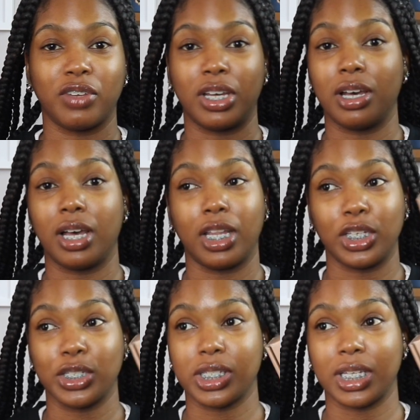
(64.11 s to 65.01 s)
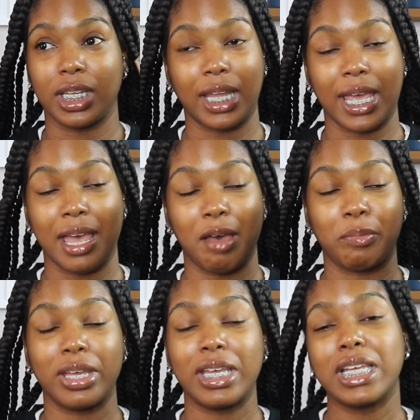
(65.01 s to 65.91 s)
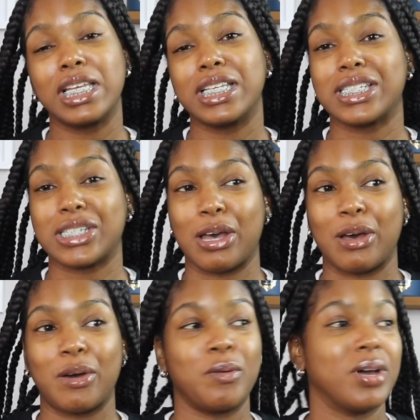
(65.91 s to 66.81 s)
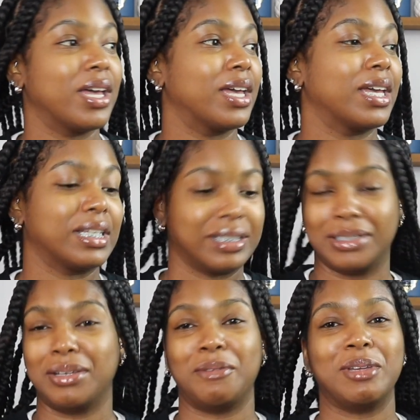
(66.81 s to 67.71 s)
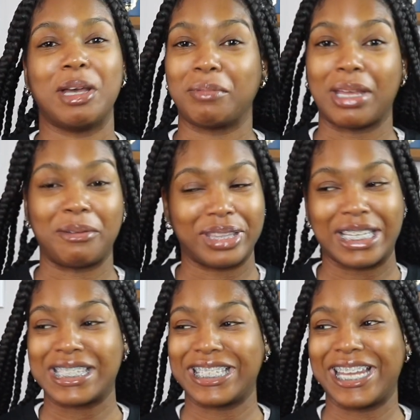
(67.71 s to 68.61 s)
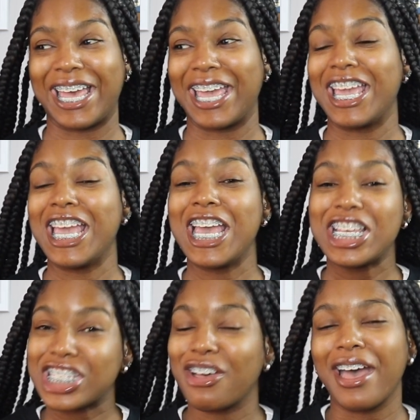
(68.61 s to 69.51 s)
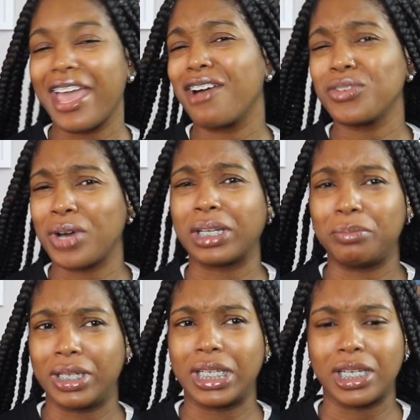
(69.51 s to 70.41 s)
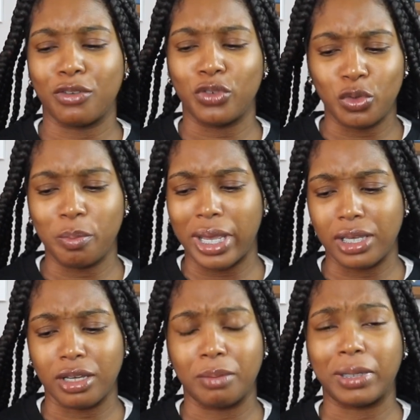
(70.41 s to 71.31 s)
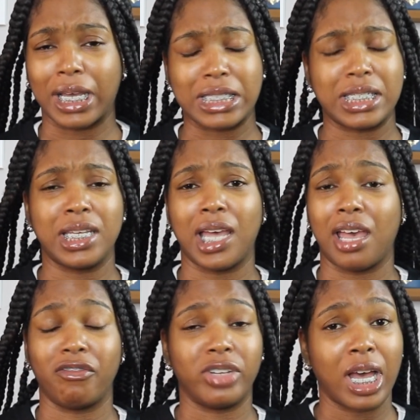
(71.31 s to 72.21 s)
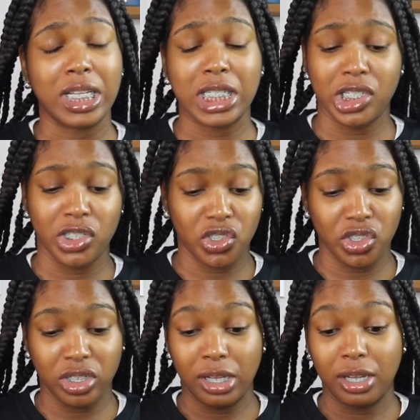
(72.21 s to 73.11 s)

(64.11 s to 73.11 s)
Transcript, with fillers: Colors collab, so we're gonna play with it today so i have quite a bit of new makeup like i said i have not touched